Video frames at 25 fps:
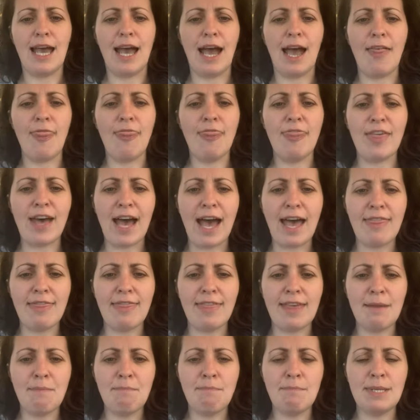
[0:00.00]
And that
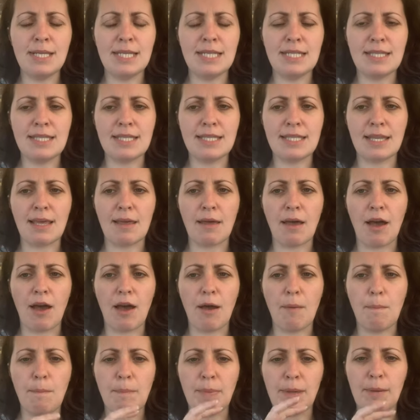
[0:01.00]
then means that
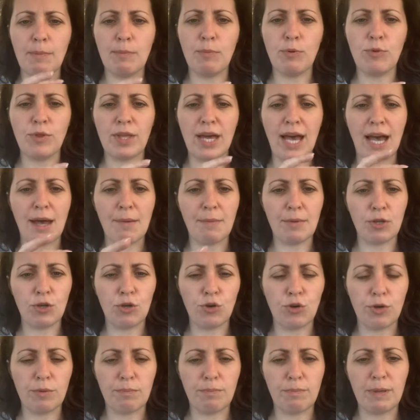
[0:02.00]

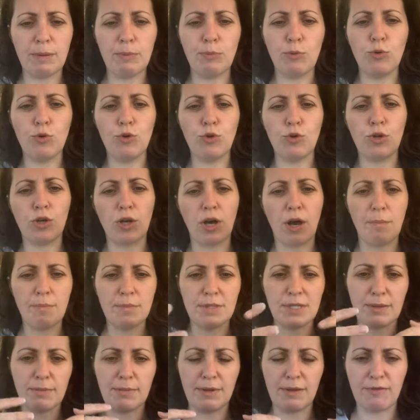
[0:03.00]
people who come
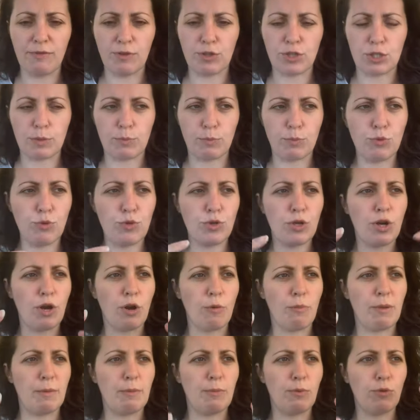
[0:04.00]
to me for support
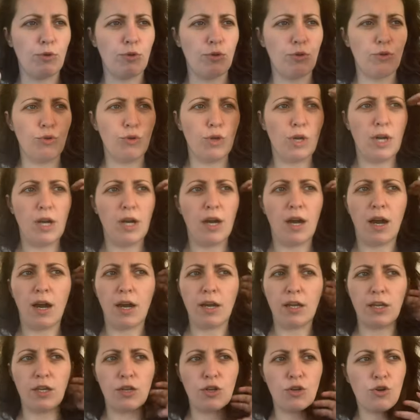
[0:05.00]
or people who
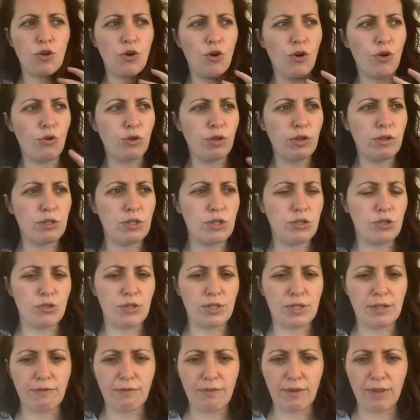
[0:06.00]
are going to call you to do
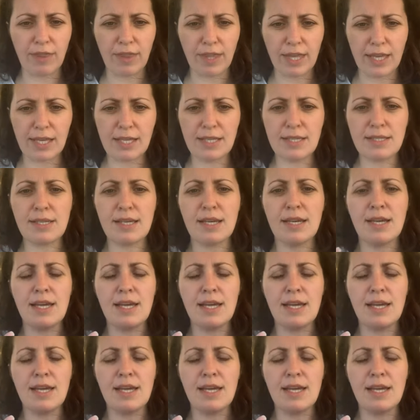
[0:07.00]
different things,